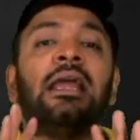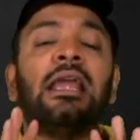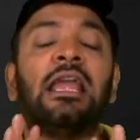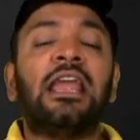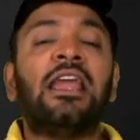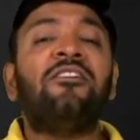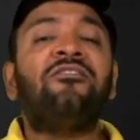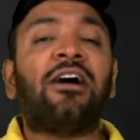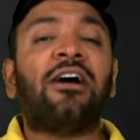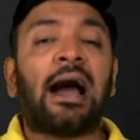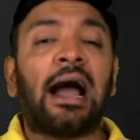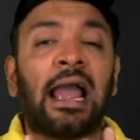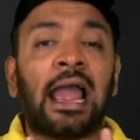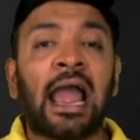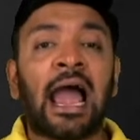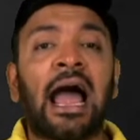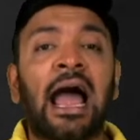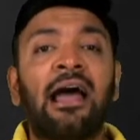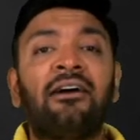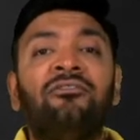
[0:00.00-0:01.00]
if I
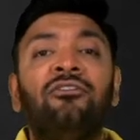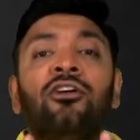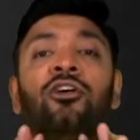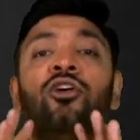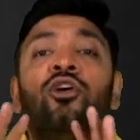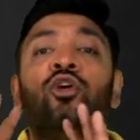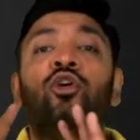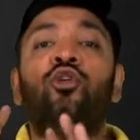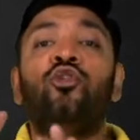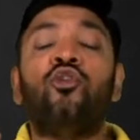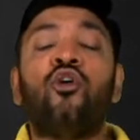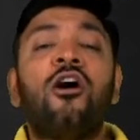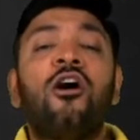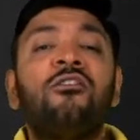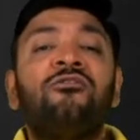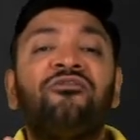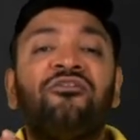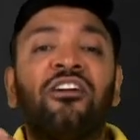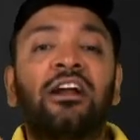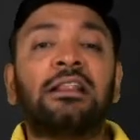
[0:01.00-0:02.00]
have no
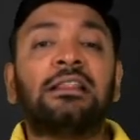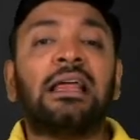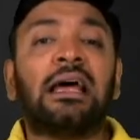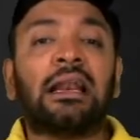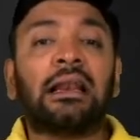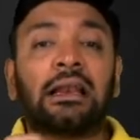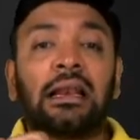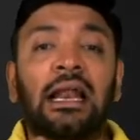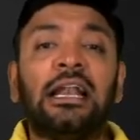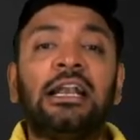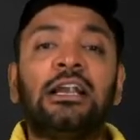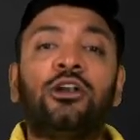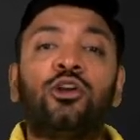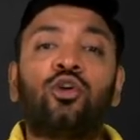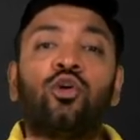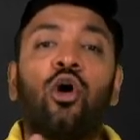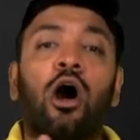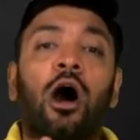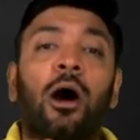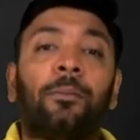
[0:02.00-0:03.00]
further right
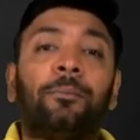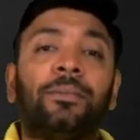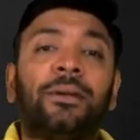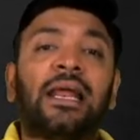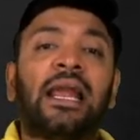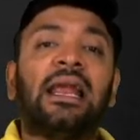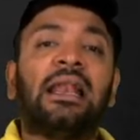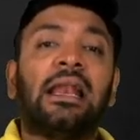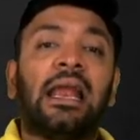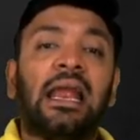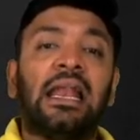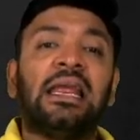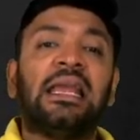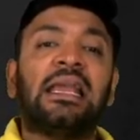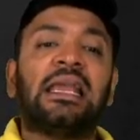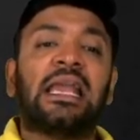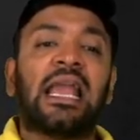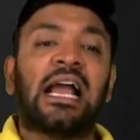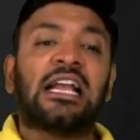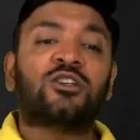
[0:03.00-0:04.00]
to obtain
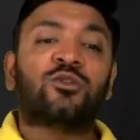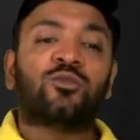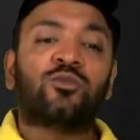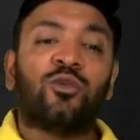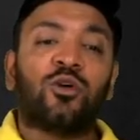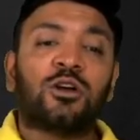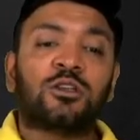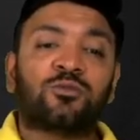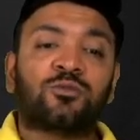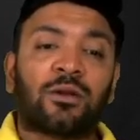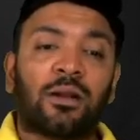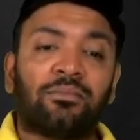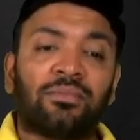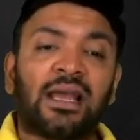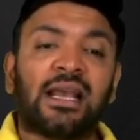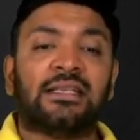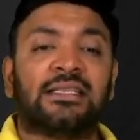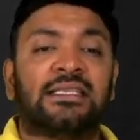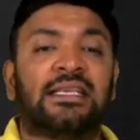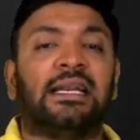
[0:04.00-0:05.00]
any cash flows from
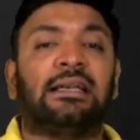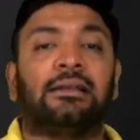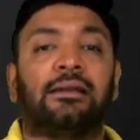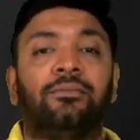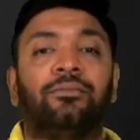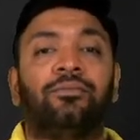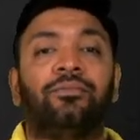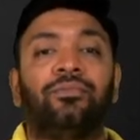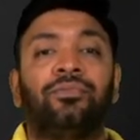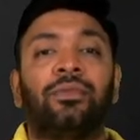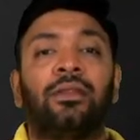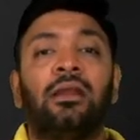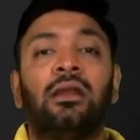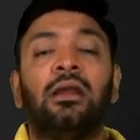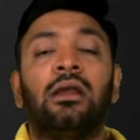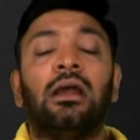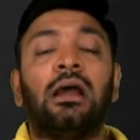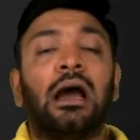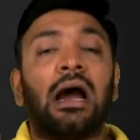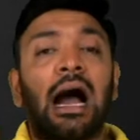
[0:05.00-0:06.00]
the asset.
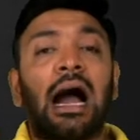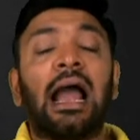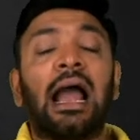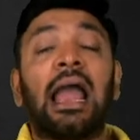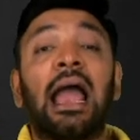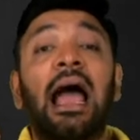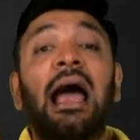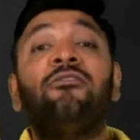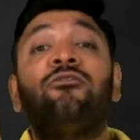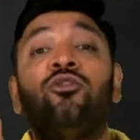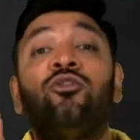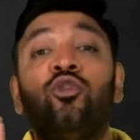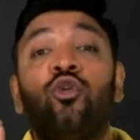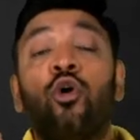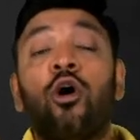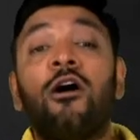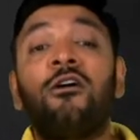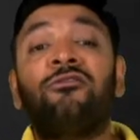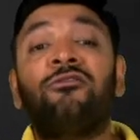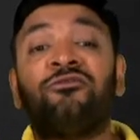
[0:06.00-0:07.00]
I have
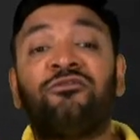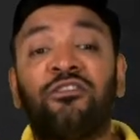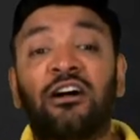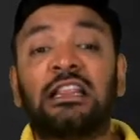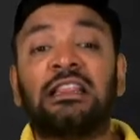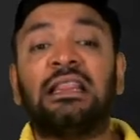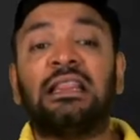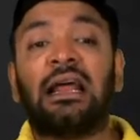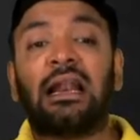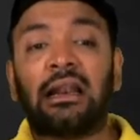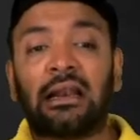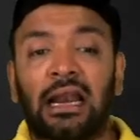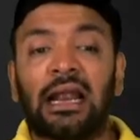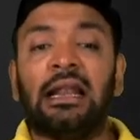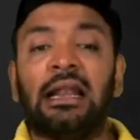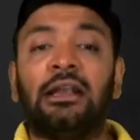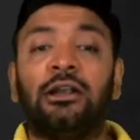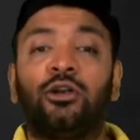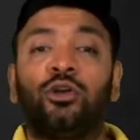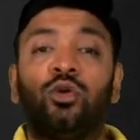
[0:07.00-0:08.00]
no further
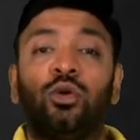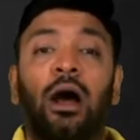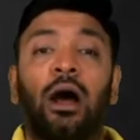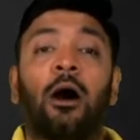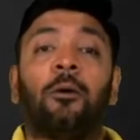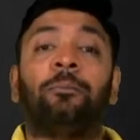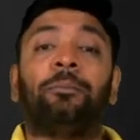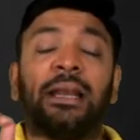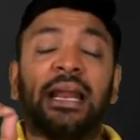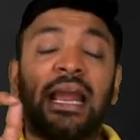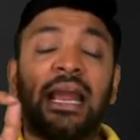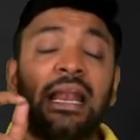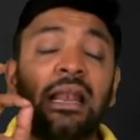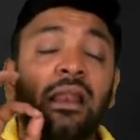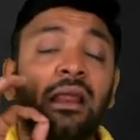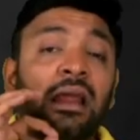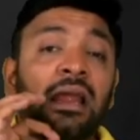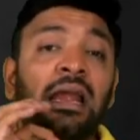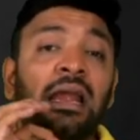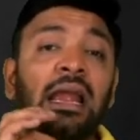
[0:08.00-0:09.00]
right to obtain
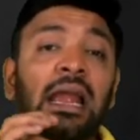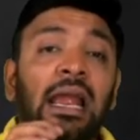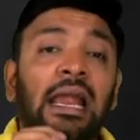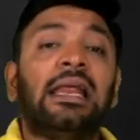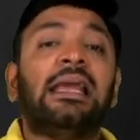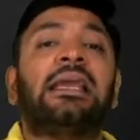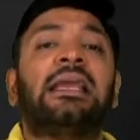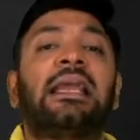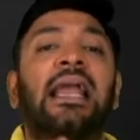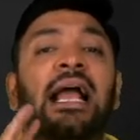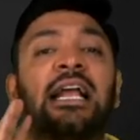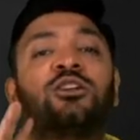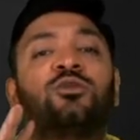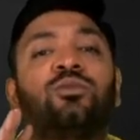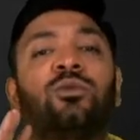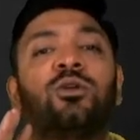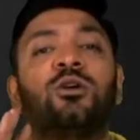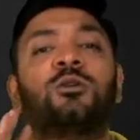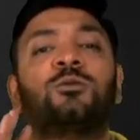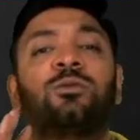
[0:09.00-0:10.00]
any cash
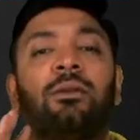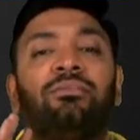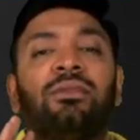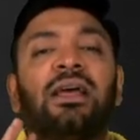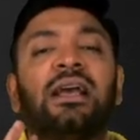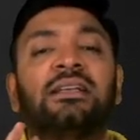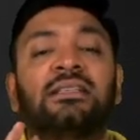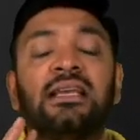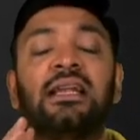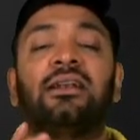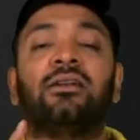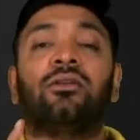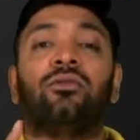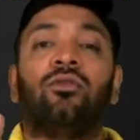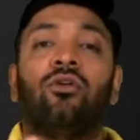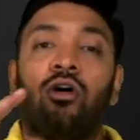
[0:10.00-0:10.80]
flows from the asset,